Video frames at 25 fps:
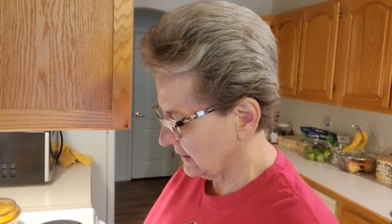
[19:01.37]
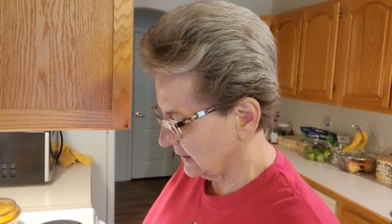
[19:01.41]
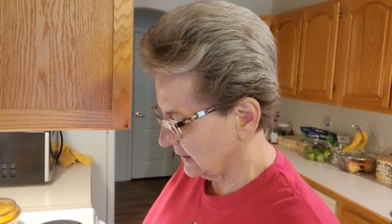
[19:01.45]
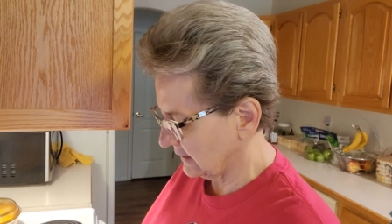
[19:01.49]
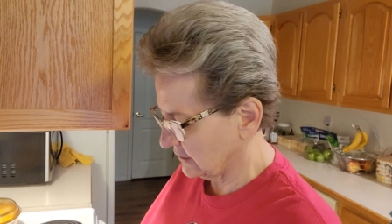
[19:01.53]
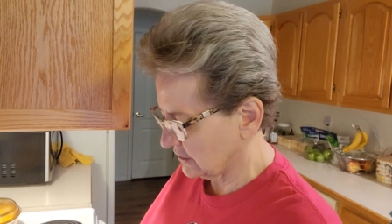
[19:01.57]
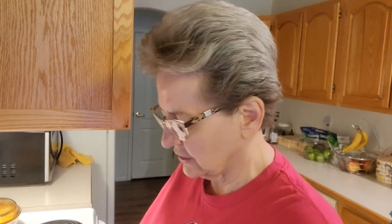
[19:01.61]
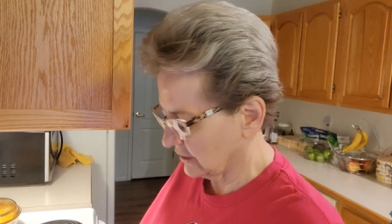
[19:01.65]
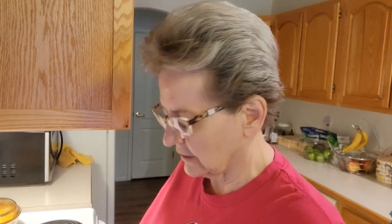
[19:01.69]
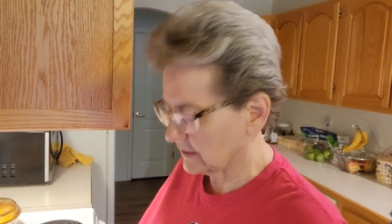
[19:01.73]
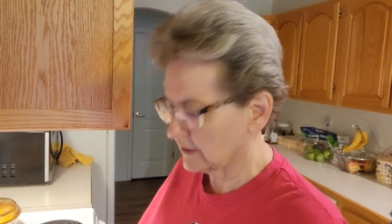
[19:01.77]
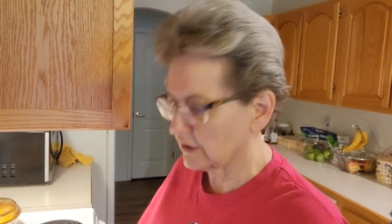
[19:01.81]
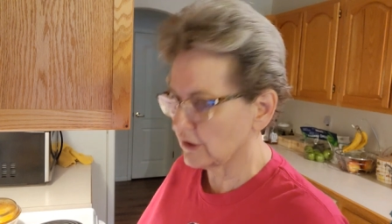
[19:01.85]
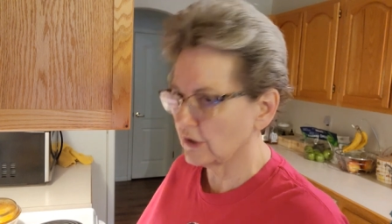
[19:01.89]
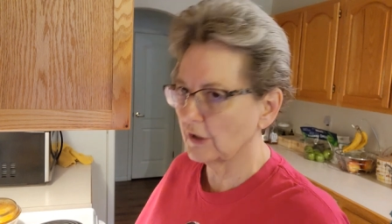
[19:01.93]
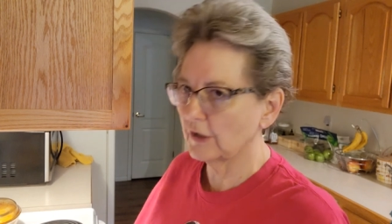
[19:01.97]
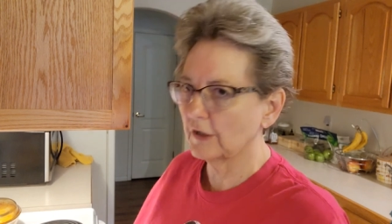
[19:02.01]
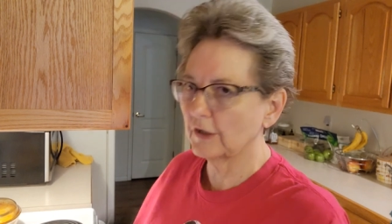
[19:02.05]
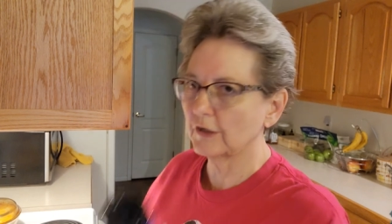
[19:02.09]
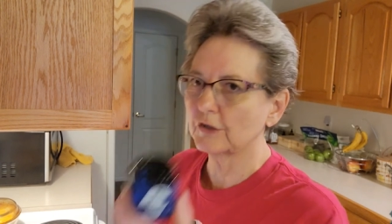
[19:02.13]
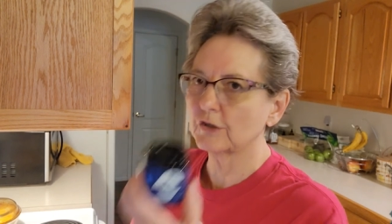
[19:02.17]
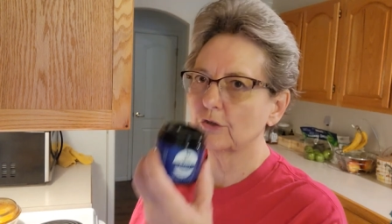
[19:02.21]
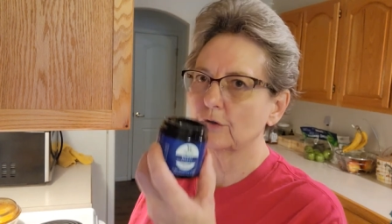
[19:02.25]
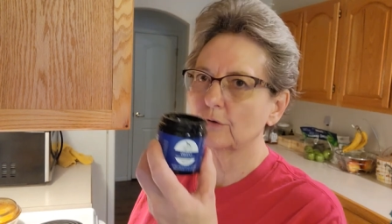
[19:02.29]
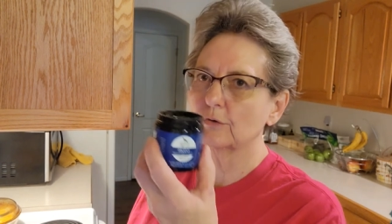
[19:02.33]
digestion
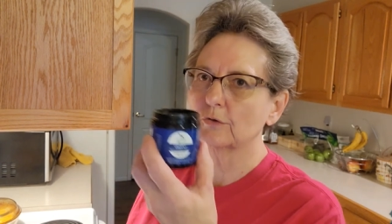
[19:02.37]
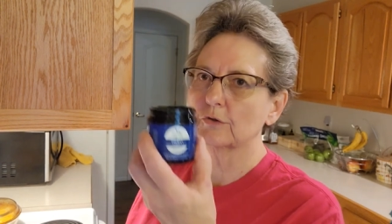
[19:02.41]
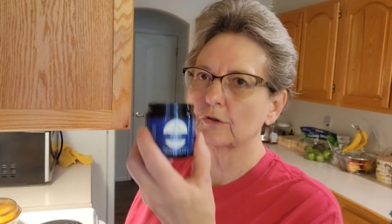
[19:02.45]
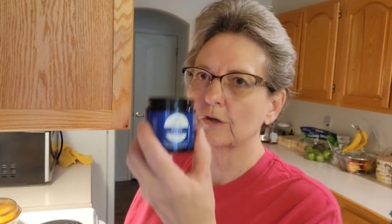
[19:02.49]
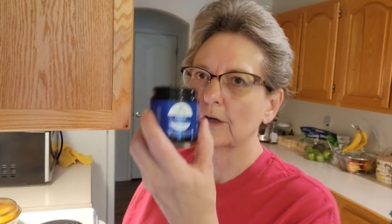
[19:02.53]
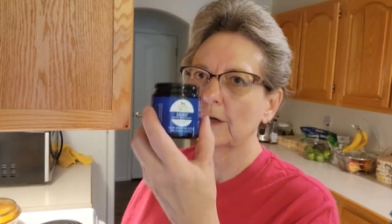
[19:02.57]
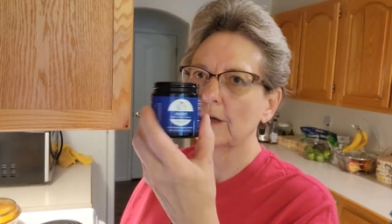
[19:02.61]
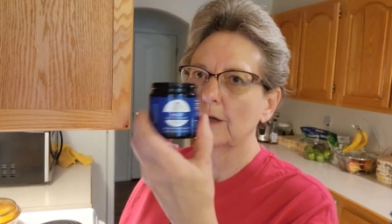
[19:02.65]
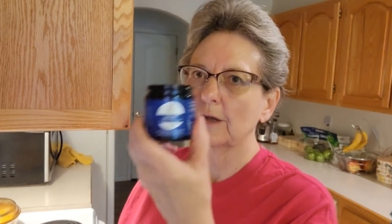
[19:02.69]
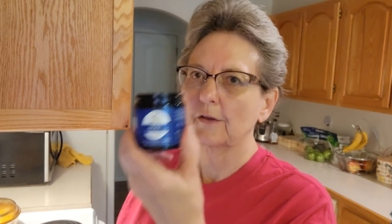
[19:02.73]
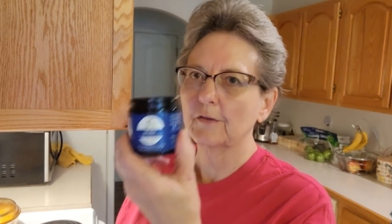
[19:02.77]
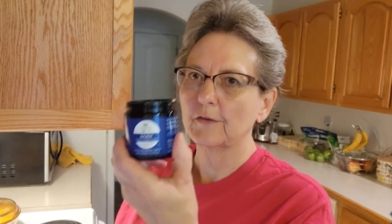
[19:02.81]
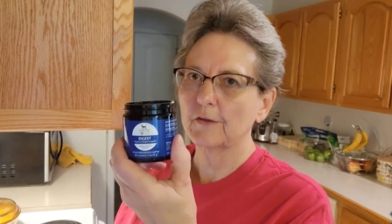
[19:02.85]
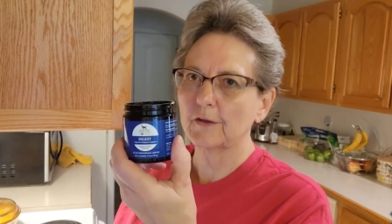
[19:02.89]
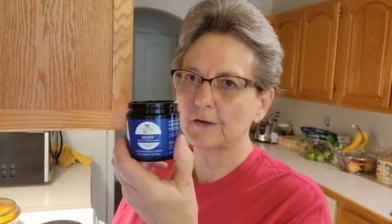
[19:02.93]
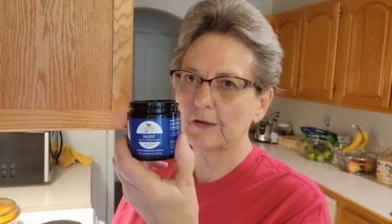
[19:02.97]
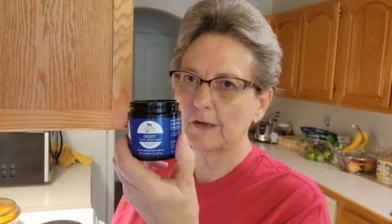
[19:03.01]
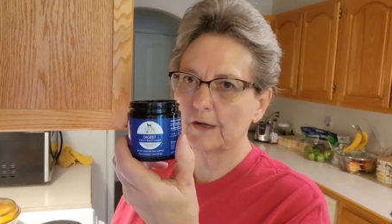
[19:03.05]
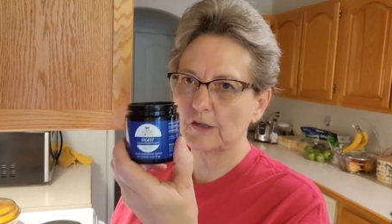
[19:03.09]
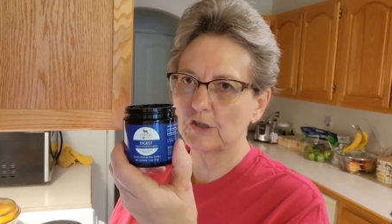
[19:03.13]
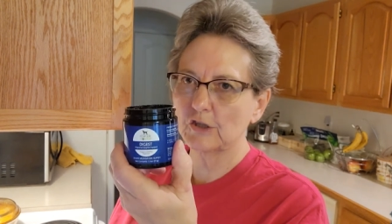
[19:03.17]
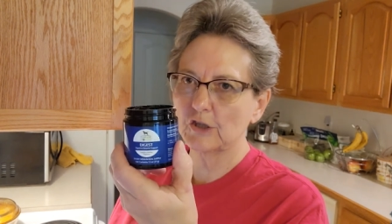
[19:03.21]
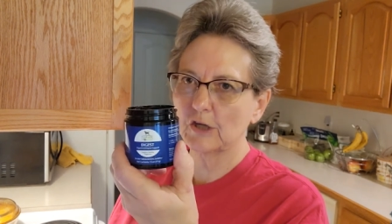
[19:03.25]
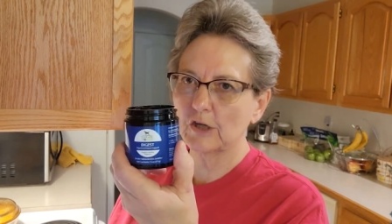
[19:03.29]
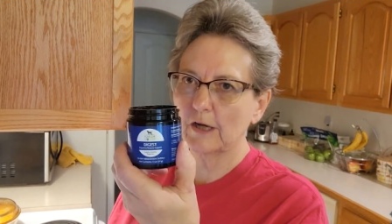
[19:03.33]
issues, the
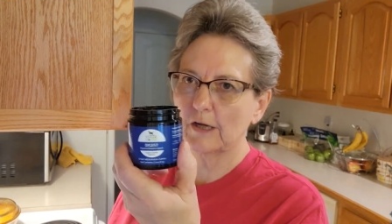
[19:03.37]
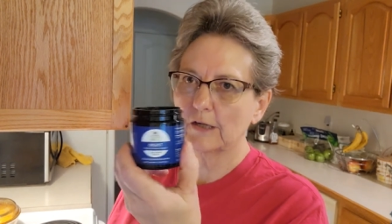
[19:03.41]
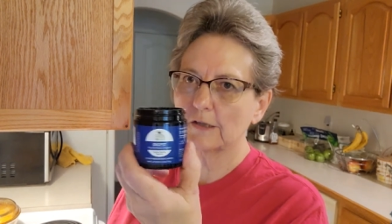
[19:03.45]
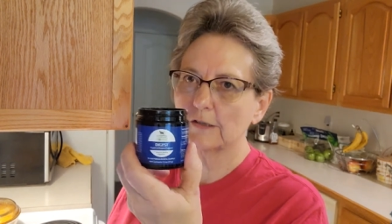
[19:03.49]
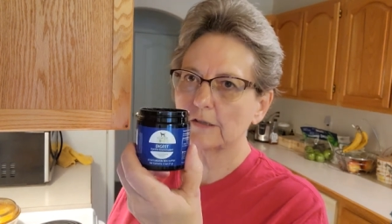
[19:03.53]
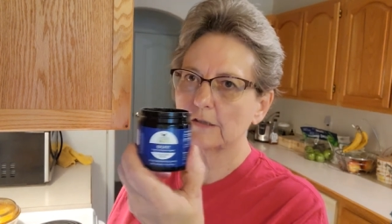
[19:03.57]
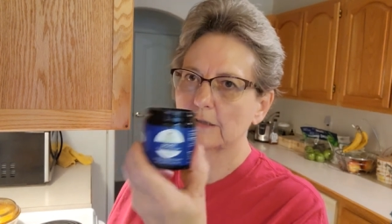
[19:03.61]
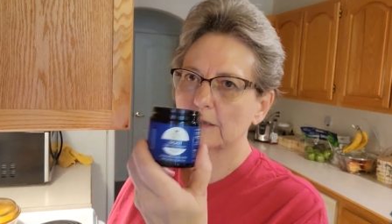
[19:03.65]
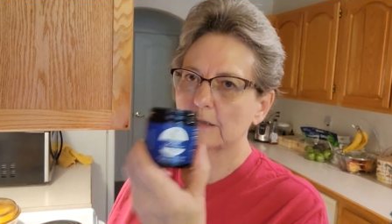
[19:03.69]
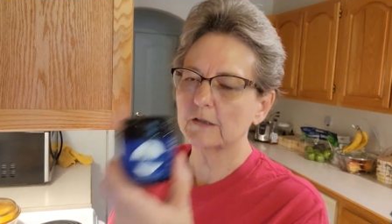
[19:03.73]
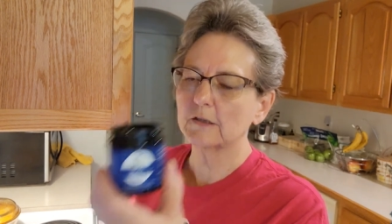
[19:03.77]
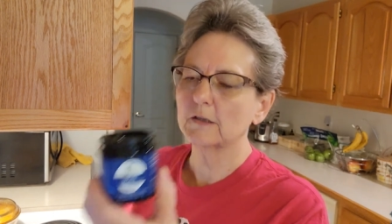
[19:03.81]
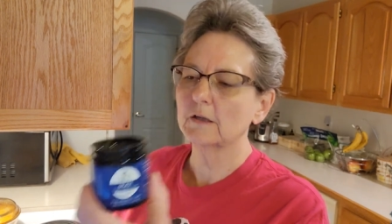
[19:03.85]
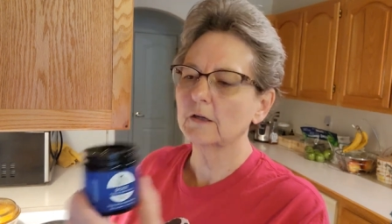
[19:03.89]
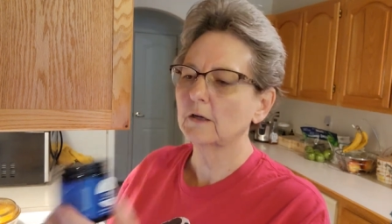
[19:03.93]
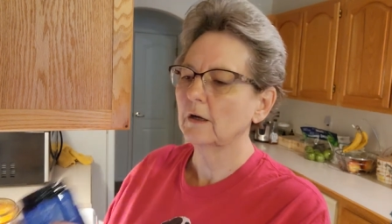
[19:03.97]
Digest